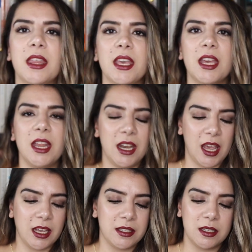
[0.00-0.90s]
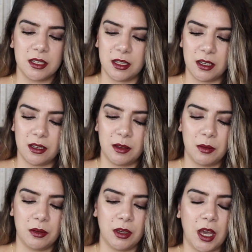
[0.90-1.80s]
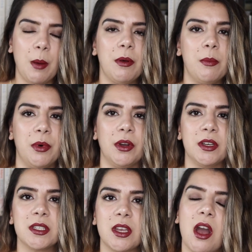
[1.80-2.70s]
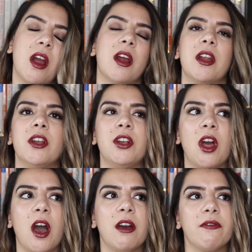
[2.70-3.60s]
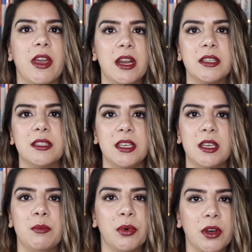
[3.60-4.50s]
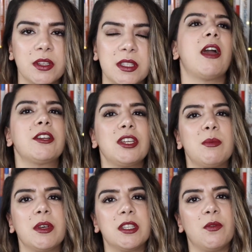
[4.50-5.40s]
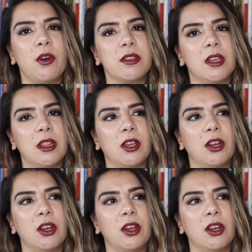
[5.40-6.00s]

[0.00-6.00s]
The next couple books are not fantasy books. They're actually books that focus on